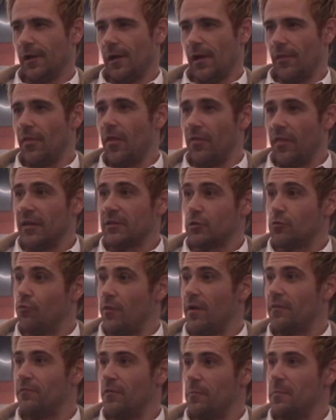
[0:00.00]
that's
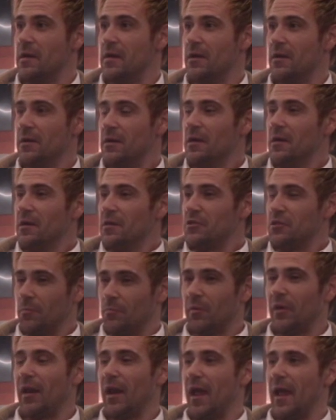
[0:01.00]
great for me to
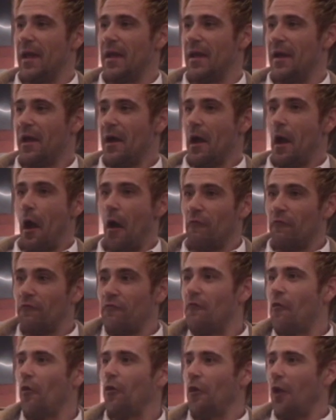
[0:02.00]
play a
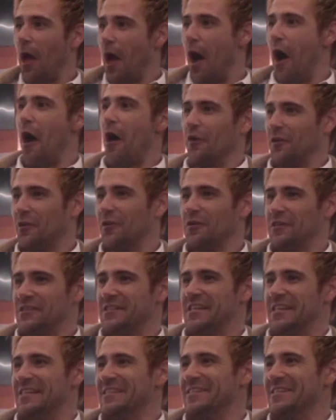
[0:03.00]
full arc on a
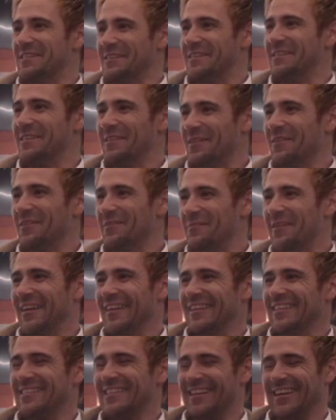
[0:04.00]
season. Do you know what I
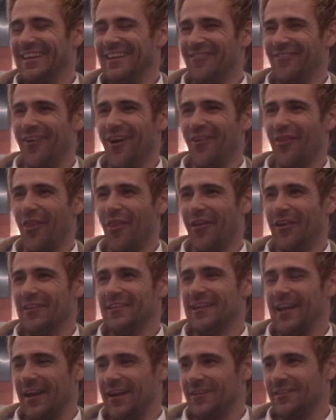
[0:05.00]
mean? It's, rather
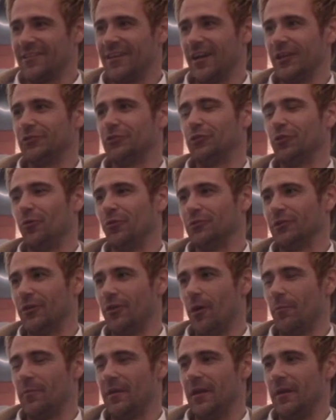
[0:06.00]
than getting cut short and
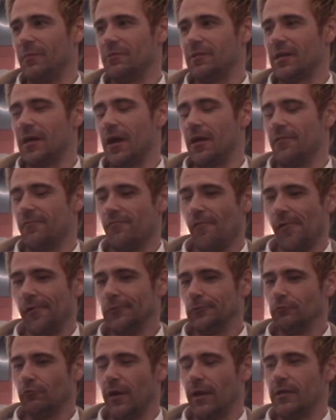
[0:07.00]
not being able to kind
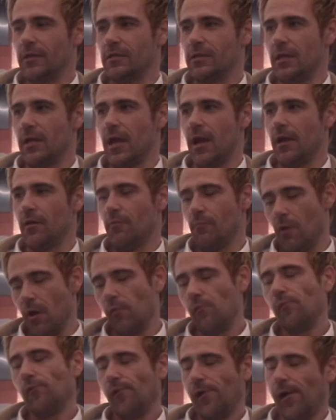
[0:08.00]
of write it to the end.
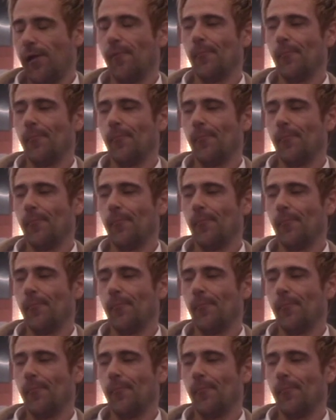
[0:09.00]
But